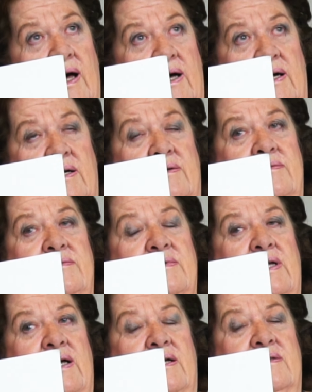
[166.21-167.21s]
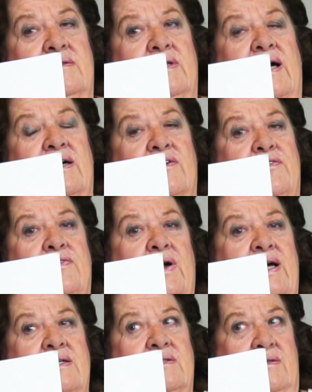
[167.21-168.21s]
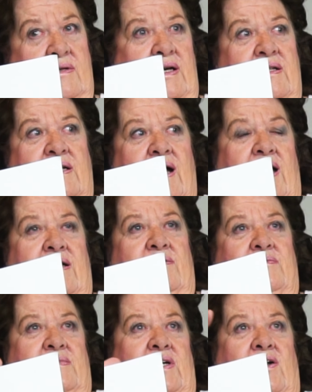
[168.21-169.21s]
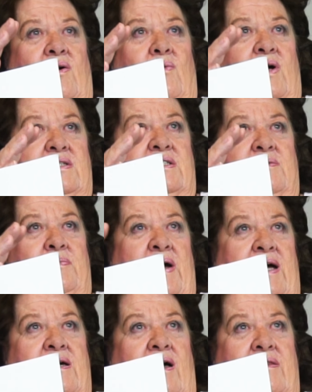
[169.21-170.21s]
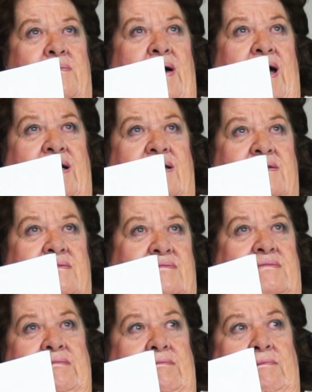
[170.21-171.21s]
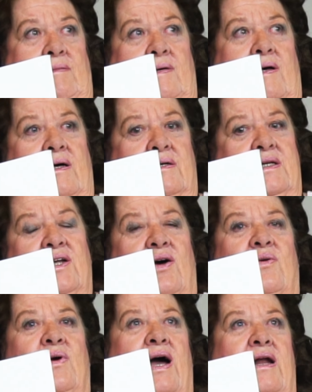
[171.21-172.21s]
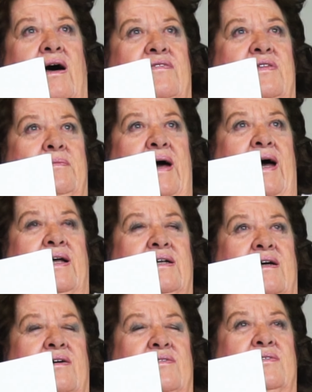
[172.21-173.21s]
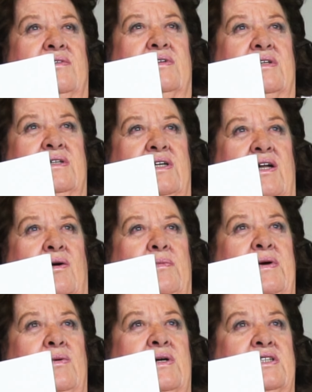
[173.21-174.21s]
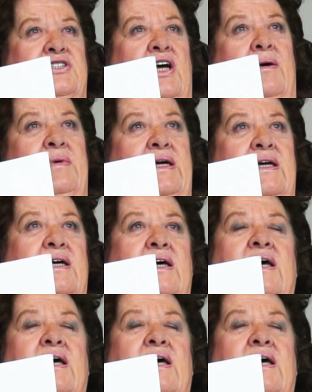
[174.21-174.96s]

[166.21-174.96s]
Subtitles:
like a friend, and kind of wants to pat you on the back and right off the bat, or be real chummy,